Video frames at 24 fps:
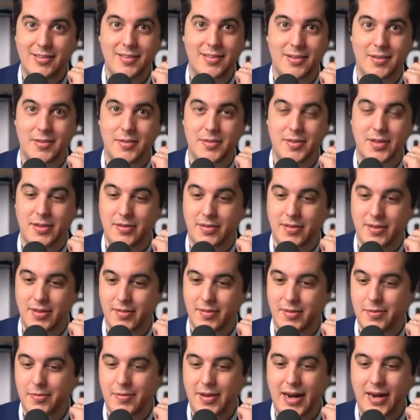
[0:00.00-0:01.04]

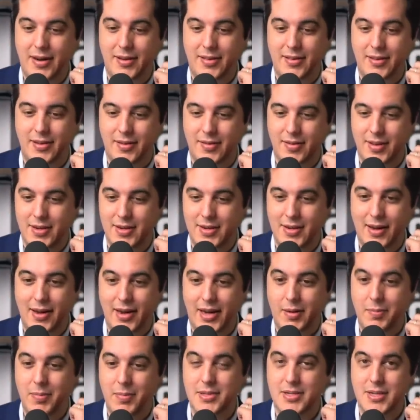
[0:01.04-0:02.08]
In fact, the
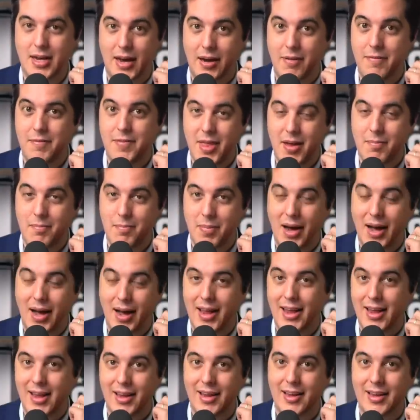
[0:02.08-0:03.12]
documents of them
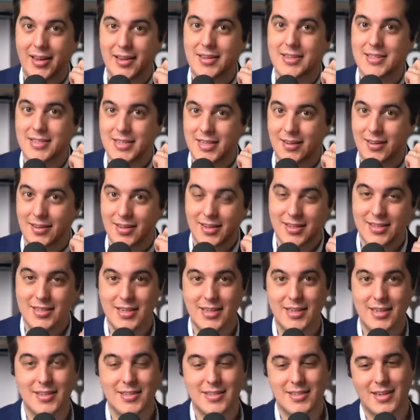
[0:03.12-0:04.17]
buying it still
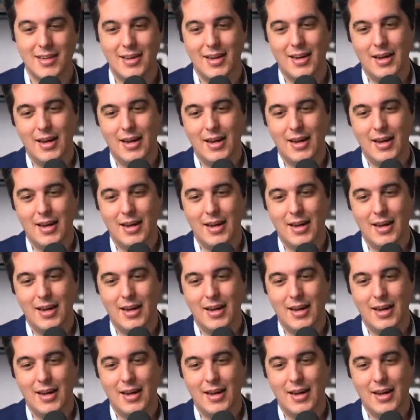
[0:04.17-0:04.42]
exist.